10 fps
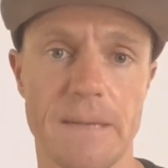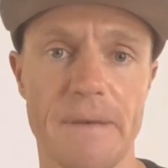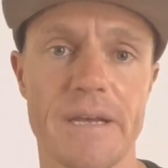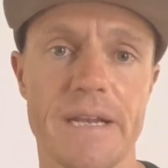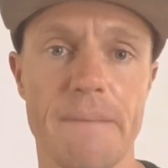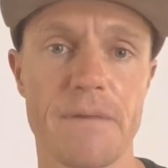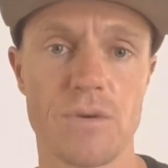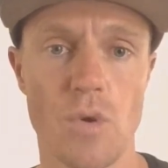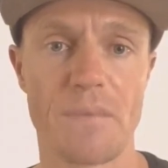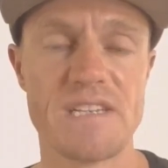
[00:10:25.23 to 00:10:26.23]
a bad number
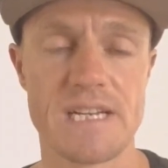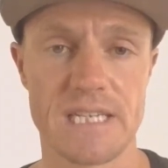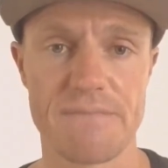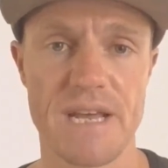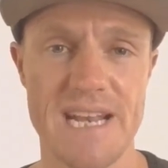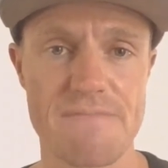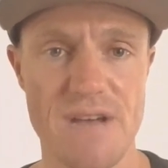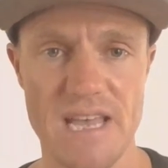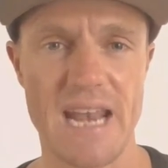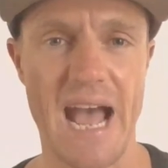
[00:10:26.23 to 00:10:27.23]
or potentially a bad
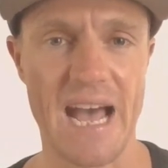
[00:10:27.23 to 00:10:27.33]
number and